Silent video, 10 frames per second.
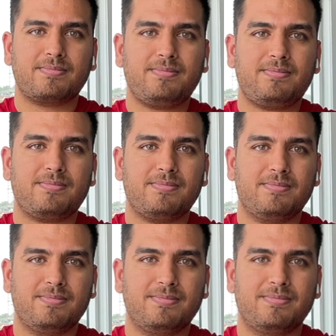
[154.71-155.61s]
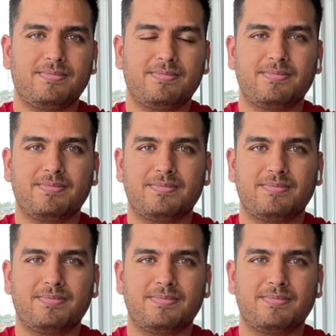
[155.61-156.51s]

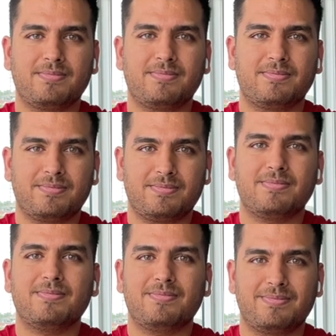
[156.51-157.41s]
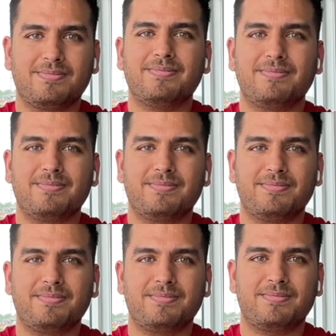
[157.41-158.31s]

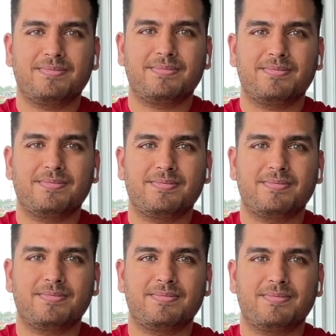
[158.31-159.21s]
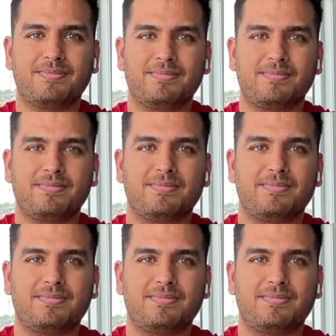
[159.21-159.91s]
No words are spoken by the person on screen.